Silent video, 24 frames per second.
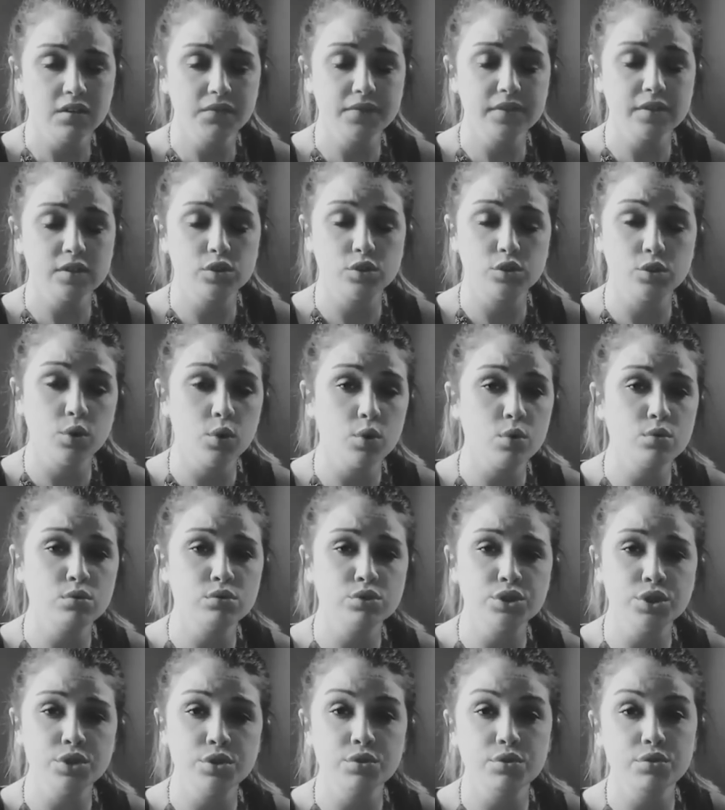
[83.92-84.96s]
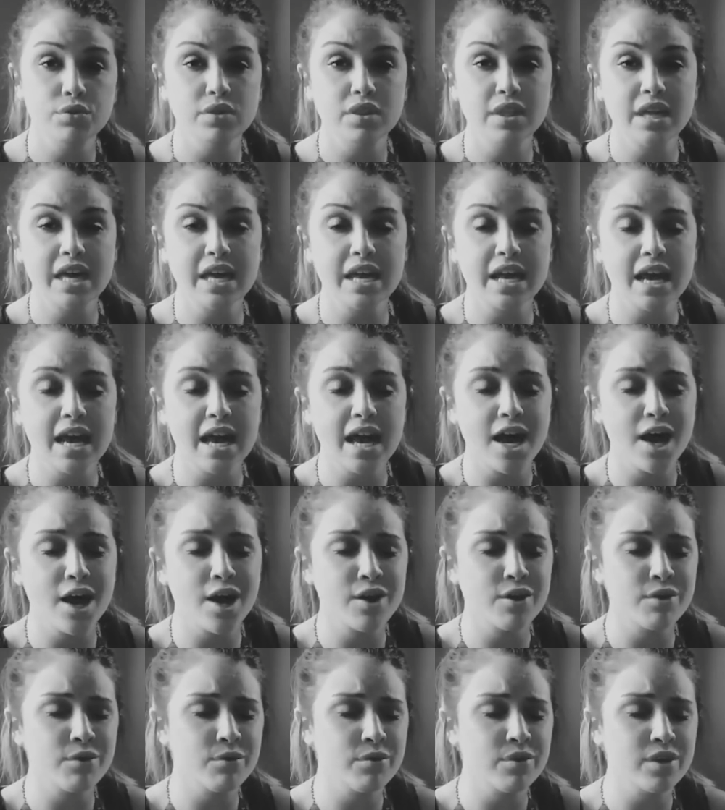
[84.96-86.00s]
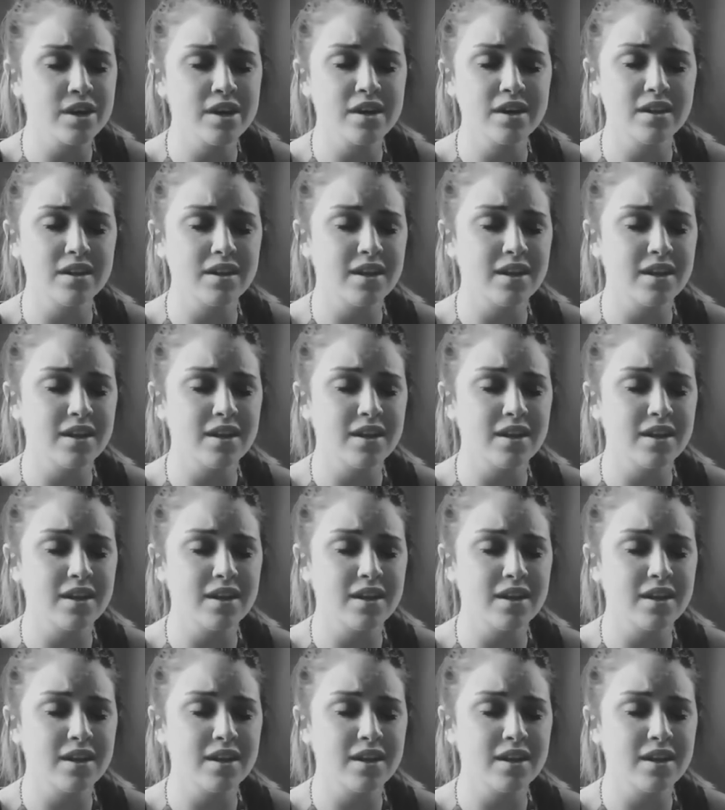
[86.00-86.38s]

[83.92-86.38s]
and then continued to write songs.